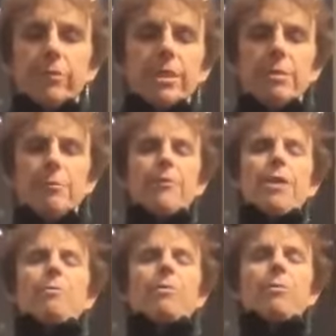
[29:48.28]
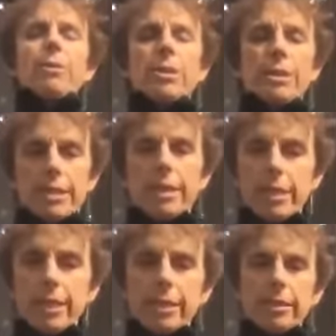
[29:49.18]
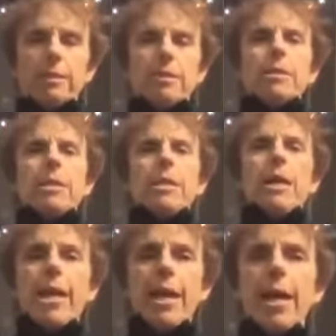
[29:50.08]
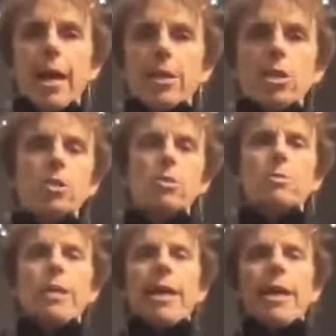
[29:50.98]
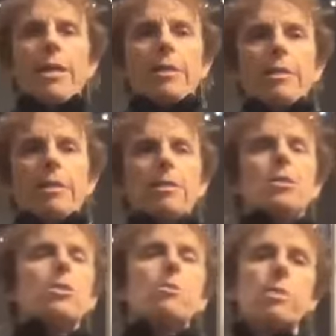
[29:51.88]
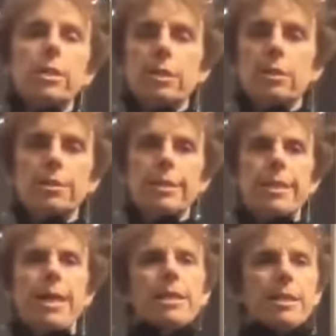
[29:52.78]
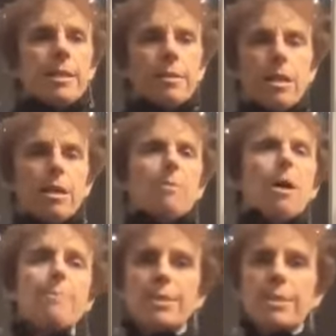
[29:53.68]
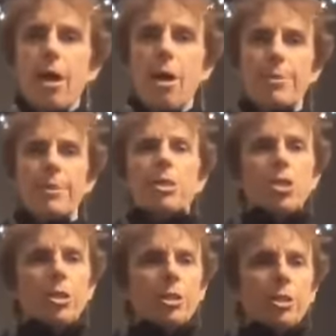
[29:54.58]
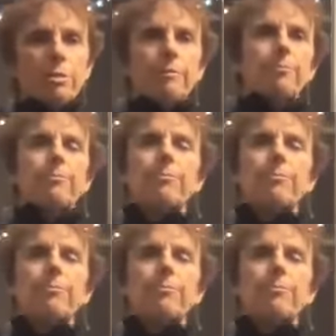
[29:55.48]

some of that, what we just did. And you can do a little side to opposition.